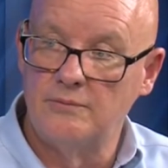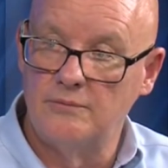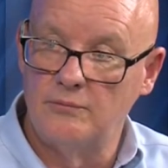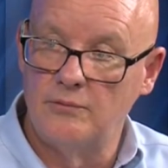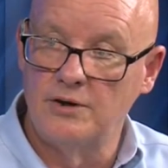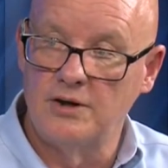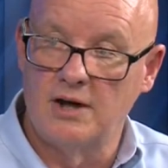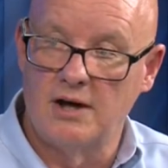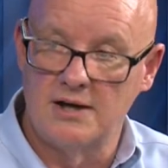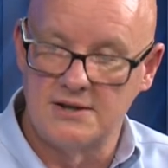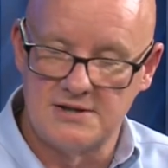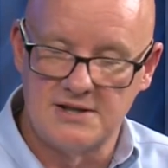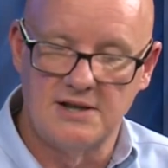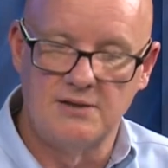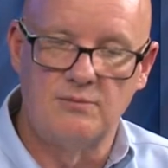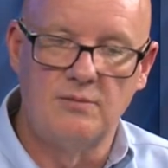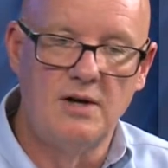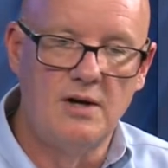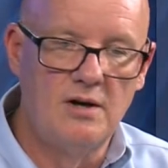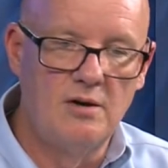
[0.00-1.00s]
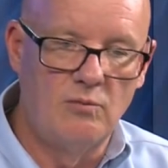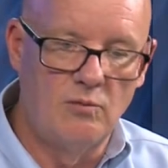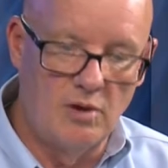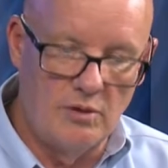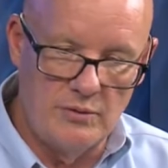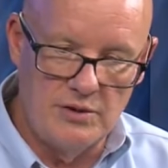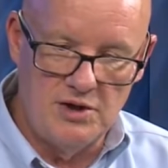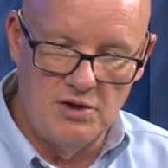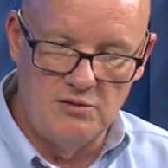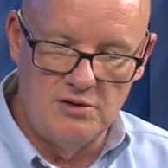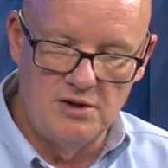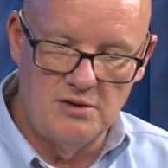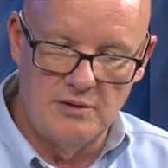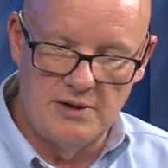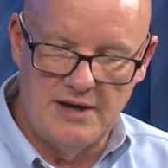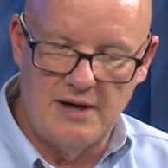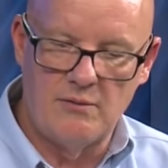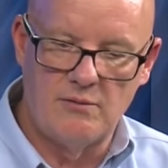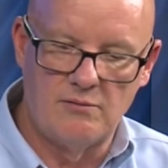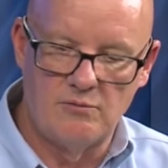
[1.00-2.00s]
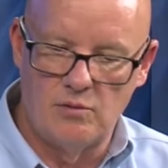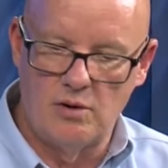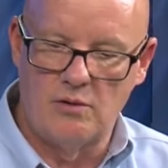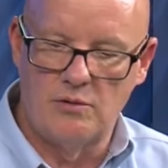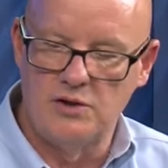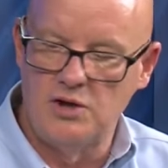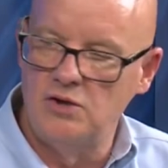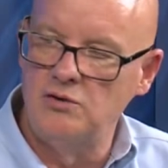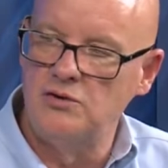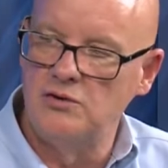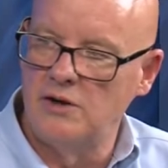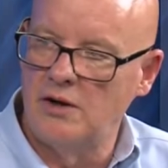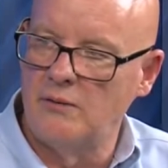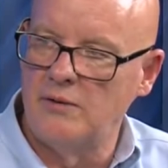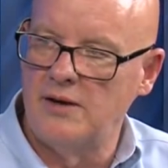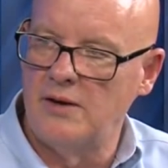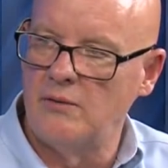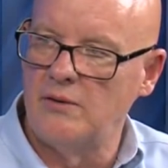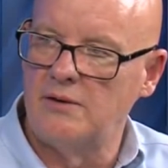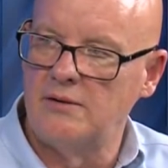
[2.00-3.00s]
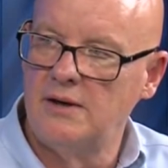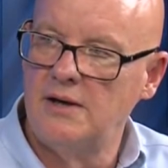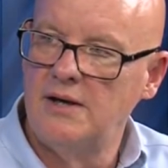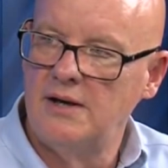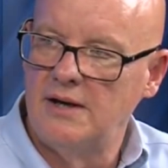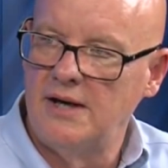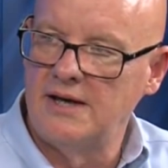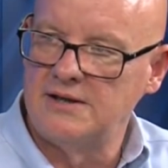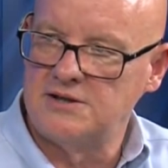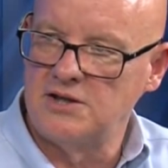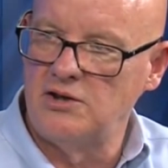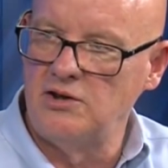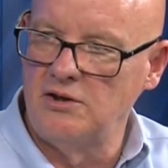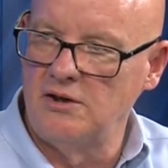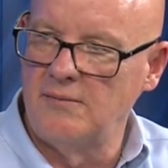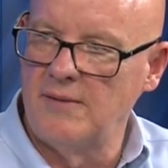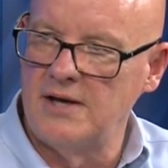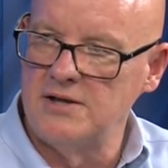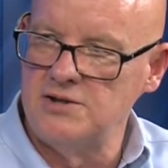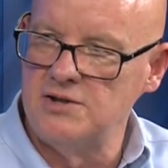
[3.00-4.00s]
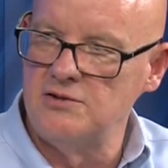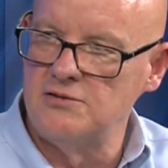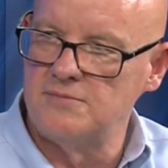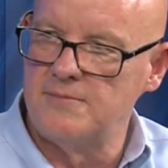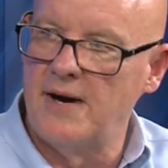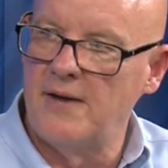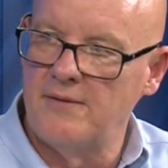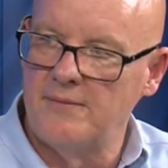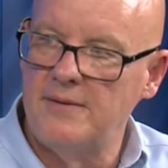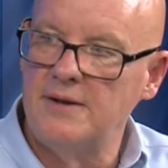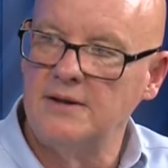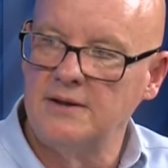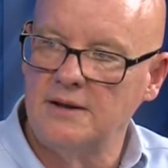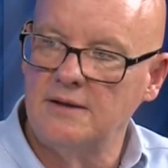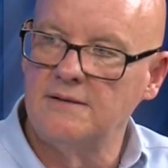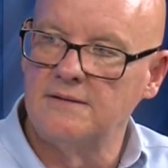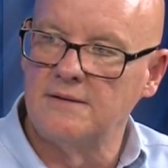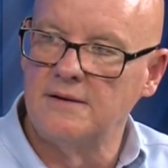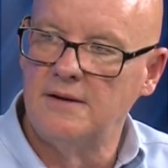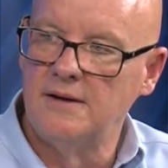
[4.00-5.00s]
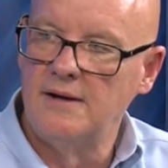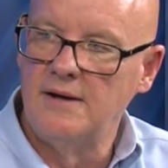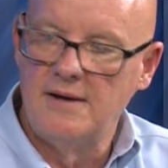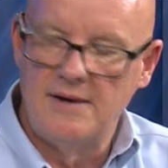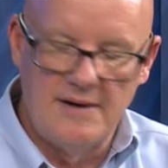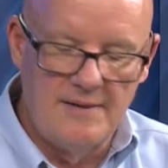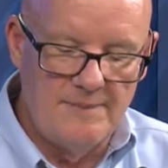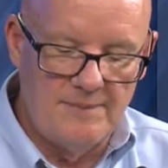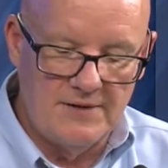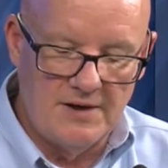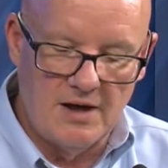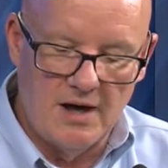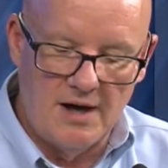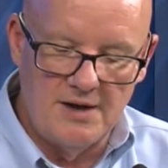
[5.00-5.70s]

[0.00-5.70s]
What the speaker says: When God said, what were you doing? What were you doing when they were executing my Jews by the millions? God